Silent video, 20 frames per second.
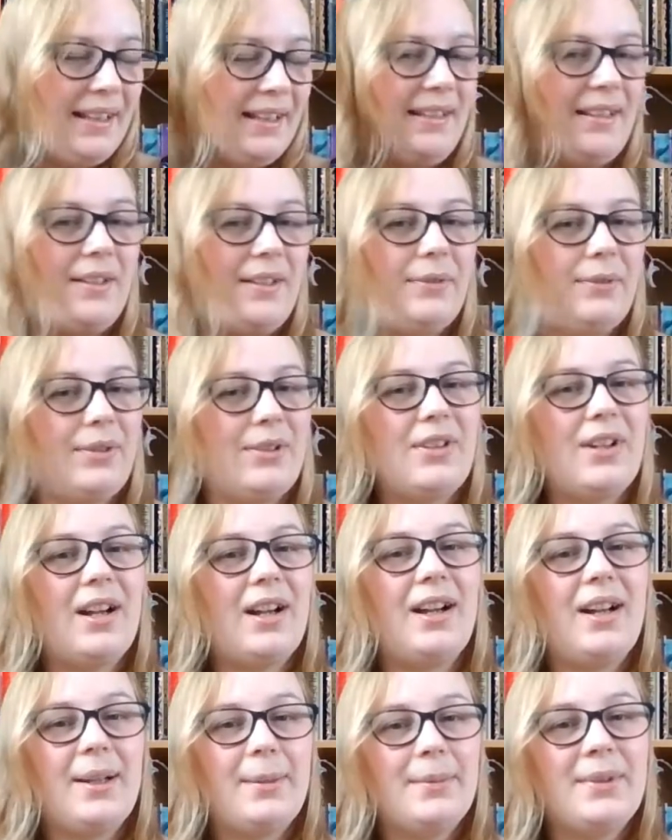different
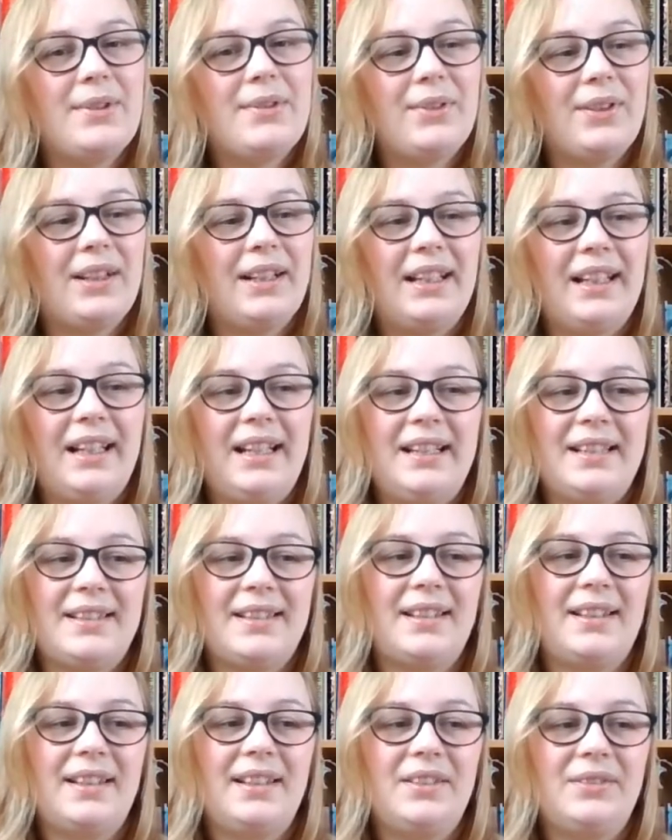times really,
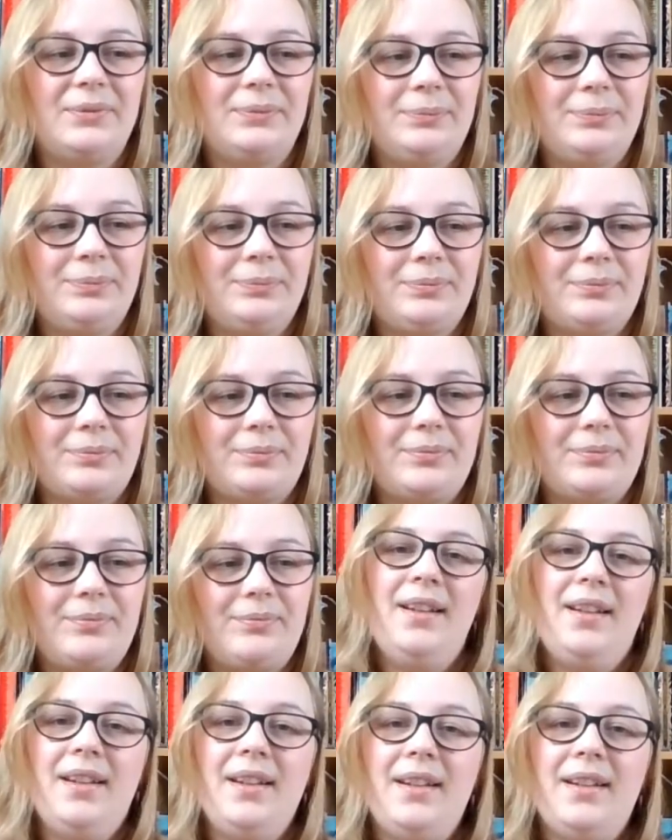isn't it?
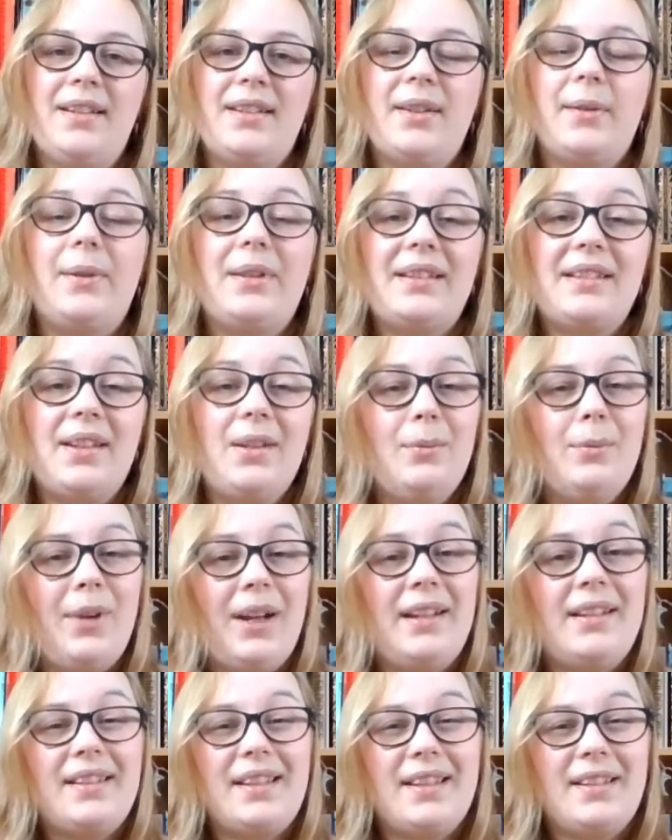So in some
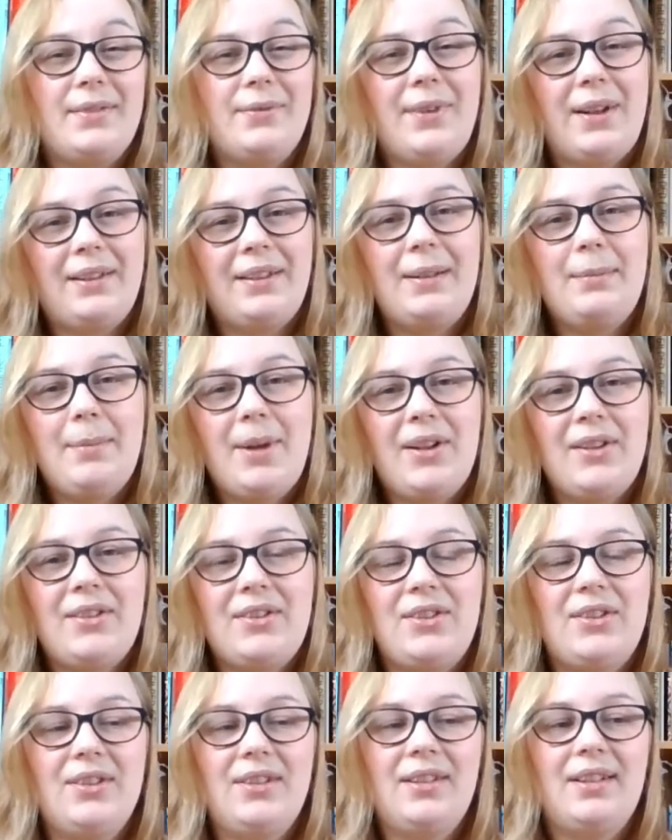ways it's very
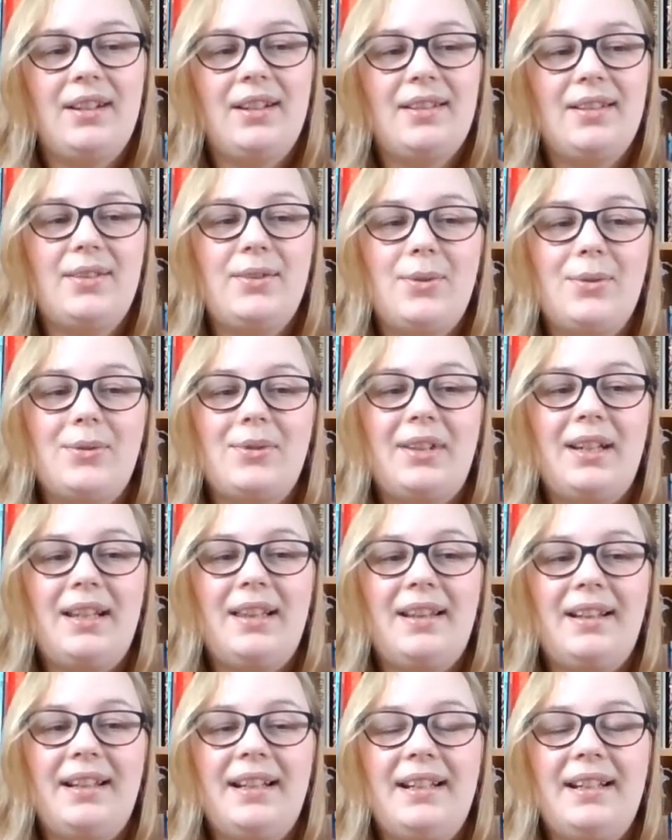much a story that